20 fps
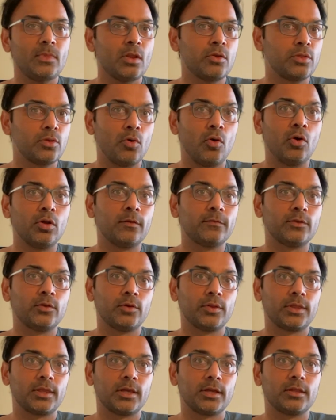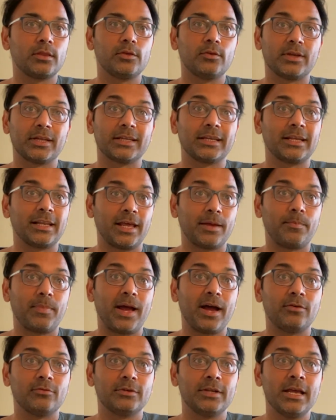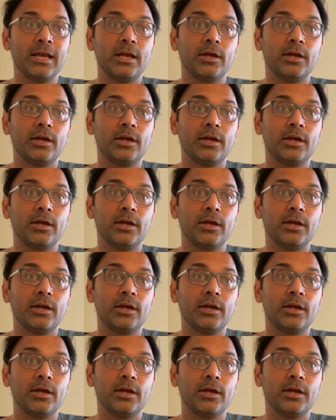So all of those things you can CLEP out.